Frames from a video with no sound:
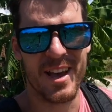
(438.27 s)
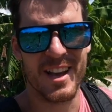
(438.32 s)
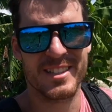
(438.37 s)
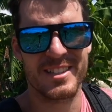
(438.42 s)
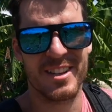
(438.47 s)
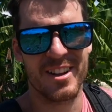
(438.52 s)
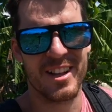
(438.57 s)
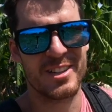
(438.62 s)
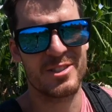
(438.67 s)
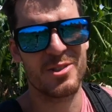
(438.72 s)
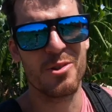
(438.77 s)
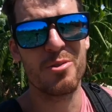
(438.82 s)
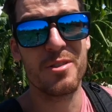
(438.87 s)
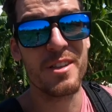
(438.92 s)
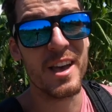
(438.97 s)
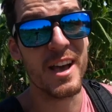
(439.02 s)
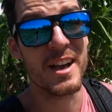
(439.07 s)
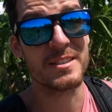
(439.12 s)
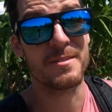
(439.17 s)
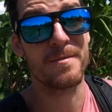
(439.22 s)
to like
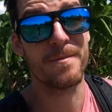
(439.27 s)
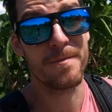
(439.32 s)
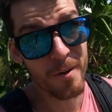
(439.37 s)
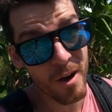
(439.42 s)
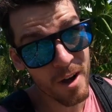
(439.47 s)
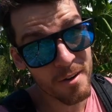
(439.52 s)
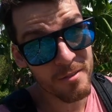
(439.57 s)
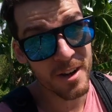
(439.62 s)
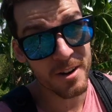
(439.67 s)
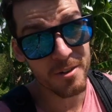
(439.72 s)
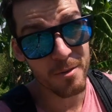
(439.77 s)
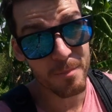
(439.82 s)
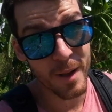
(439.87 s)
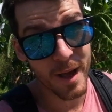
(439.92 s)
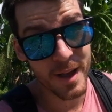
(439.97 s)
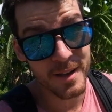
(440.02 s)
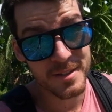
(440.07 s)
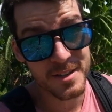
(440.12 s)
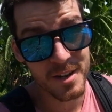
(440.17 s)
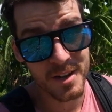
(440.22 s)
2,500
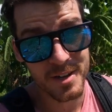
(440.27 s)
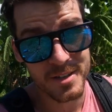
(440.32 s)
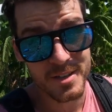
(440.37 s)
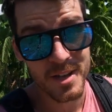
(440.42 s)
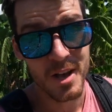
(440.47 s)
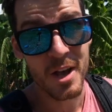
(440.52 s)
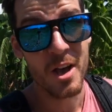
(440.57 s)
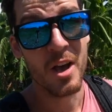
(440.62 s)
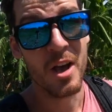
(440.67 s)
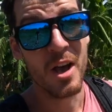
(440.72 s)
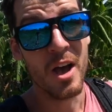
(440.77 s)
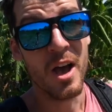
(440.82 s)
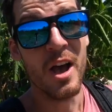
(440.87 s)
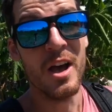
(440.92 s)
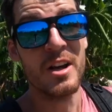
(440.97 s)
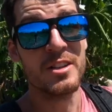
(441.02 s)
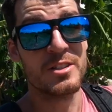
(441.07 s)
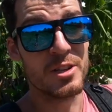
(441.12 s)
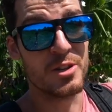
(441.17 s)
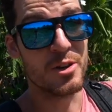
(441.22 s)
pesos
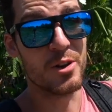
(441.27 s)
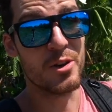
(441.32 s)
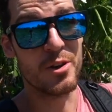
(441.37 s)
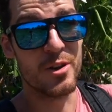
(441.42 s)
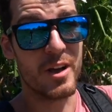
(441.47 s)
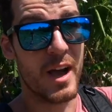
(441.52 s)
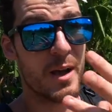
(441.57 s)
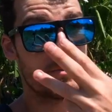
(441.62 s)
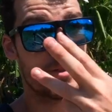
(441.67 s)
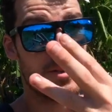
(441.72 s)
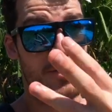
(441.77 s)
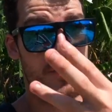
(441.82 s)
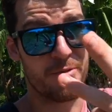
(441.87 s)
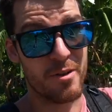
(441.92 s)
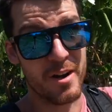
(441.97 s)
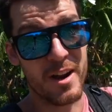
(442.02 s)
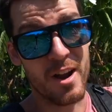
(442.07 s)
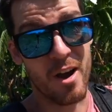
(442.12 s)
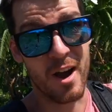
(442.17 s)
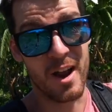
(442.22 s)
to do up to
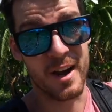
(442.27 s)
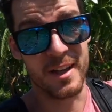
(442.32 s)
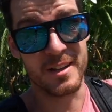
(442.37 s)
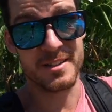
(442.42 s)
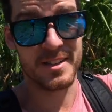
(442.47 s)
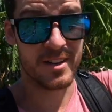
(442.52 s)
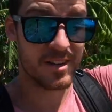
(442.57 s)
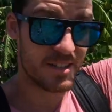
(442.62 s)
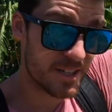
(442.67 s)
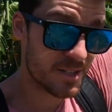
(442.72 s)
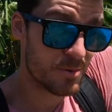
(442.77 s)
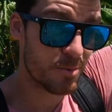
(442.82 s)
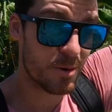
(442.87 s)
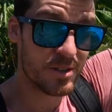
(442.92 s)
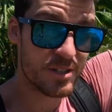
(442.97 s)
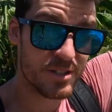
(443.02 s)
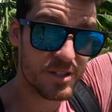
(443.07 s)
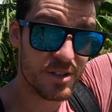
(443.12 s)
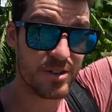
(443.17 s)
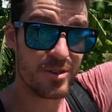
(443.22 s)
3 islands, and I just
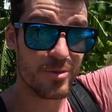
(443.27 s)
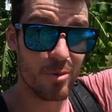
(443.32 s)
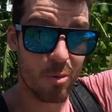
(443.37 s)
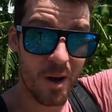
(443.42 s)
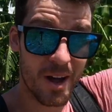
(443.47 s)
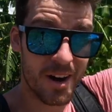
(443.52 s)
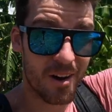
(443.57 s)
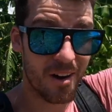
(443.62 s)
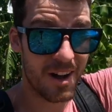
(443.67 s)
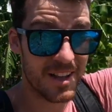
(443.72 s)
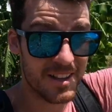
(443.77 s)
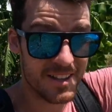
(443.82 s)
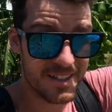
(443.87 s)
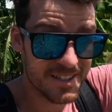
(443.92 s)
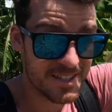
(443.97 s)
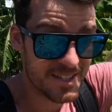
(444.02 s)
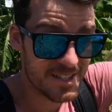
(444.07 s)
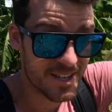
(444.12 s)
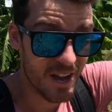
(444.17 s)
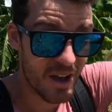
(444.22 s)
wanted to do the one island.
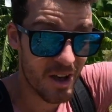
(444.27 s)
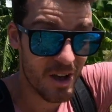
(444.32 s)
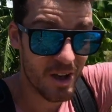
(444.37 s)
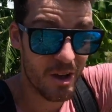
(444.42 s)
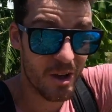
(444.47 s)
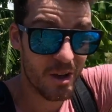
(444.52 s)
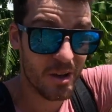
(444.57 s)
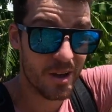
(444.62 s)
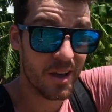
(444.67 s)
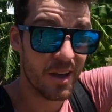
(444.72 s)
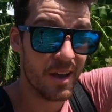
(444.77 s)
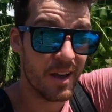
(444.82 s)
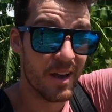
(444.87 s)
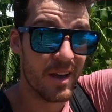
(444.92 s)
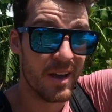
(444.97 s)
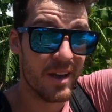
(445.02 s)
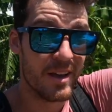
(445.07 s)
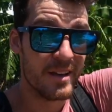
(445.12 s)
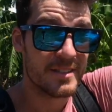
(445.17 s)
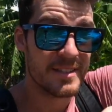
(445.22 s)
So
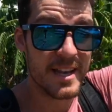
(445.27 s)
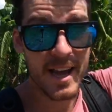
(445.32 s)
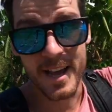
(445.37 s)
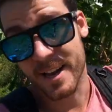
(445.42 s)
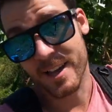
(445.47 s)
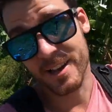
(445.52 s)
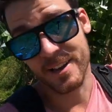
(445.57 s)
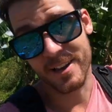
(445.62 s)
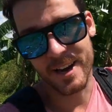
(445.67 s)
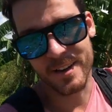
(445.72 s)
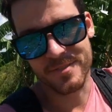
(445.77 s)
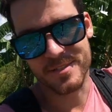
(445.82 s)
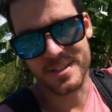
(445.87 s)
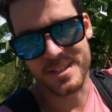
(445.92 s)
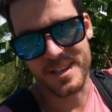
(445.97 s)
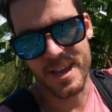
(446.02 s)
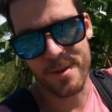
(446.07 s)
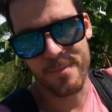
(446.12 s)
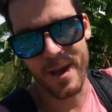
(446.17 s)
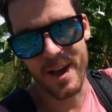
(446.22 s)
sadly I'm gonna have to
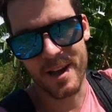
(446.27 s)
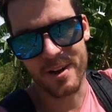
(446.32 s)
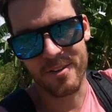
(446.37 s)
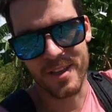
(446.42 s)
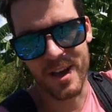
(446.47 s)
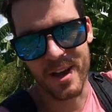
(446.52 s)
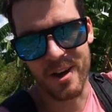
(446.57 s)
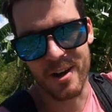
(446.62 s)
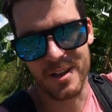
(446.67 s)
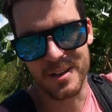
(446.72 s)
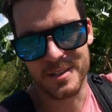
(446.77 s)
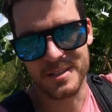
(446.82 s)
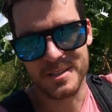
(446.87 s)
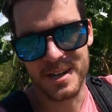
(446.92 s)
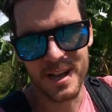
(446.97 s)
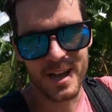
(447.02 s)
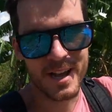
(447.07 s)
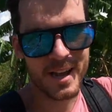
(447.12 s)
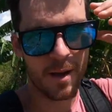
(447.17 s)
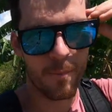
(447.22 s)
skip out on that island
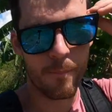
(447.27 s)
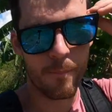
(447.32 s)
today,